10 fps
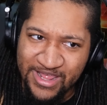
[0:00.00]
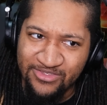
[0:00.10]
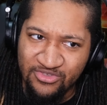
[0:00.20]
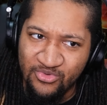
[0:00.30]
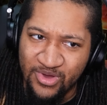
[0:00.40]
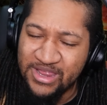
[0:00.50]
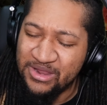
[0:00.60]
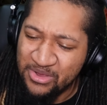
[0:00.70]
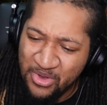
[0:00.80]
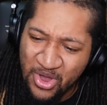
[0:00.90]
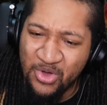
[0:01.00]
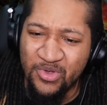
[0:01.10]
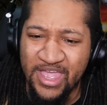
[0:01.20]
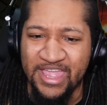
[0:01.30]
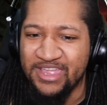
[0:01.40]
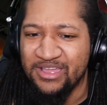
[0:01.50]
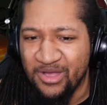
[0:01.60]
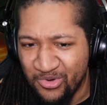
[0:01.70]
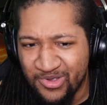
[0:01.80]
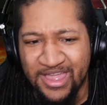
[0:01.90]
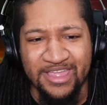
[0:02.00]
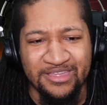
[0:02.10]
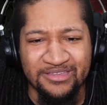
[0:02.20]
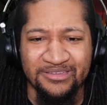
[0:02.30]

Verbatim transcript: into it. Okay, okay.